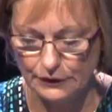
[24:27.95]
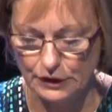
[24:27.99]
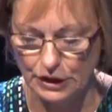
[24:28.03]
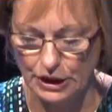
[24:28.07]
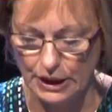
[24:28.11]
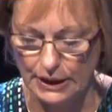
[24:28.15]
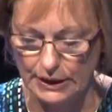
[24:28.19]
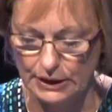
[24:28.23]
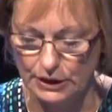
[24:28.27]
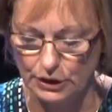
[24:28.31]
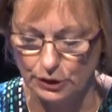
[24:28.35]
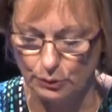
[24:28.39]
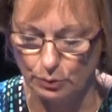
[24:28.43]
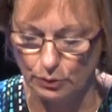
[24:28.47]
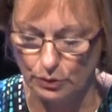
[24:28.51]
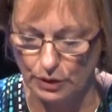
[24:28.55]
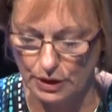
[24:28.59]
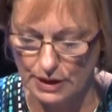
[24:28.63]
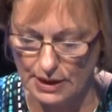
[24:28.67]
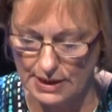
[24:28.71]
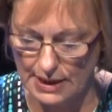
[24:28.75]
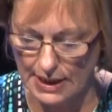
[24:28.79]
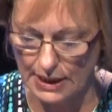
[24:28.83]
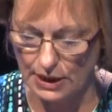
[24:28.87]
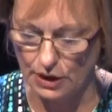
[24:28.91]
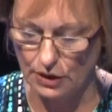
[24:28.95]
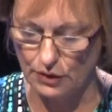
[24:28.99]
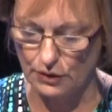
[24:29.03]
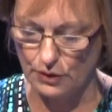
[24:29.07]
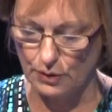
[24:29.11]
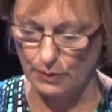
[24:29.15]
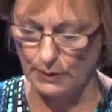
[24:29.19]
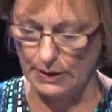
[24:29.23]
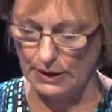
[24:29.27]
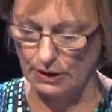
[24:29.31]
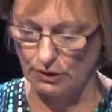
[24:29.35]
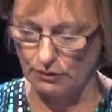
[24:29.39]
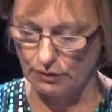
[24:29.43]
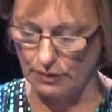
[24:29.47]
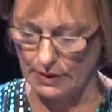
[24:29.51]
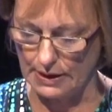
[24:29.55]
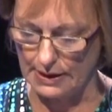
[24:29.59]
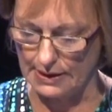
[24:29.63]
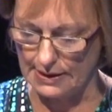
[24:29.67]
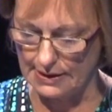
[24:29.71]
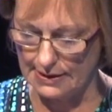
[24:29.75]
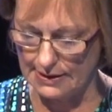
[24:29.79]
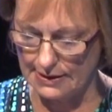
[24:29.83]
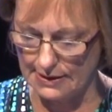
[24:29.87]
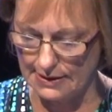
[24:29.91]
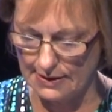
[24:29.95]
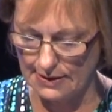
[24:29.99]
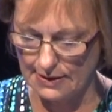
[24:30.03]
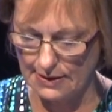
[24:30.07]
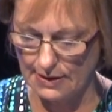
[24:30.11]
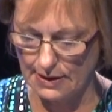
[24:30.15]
change will continue to increase,